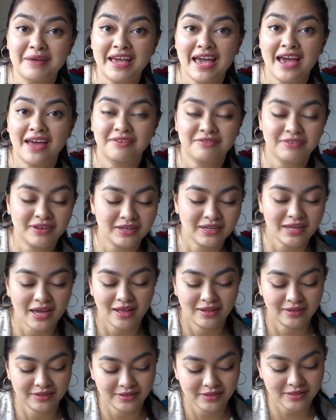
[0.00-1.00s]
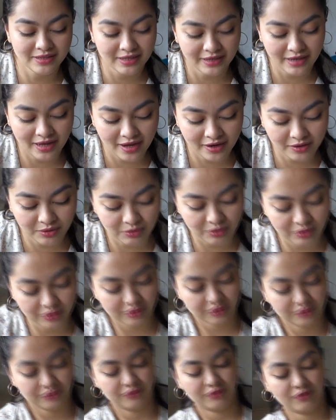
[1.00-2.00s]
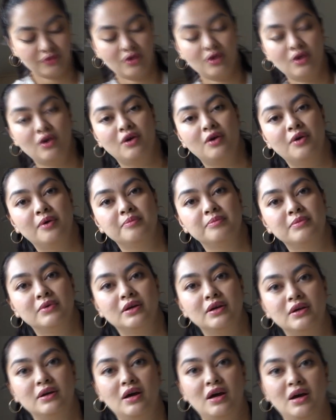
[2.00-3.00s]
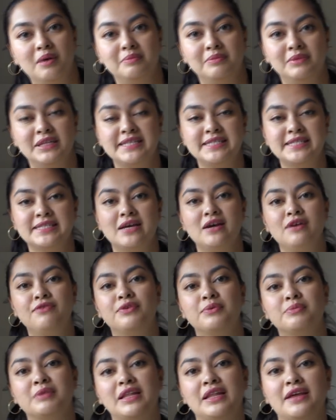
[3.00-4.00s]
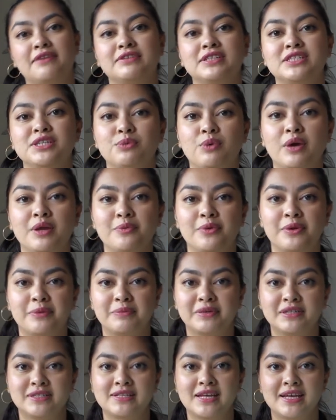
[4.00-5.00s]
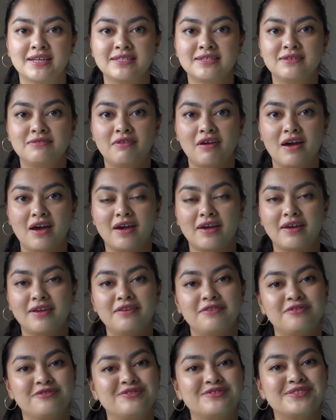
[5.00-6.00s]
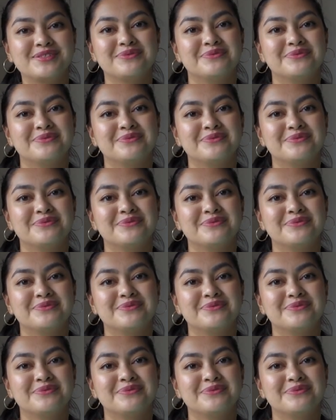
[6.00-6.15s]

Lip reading: my advent calendar that I had ordered from Lisa from the 1121 Windmills has arrived.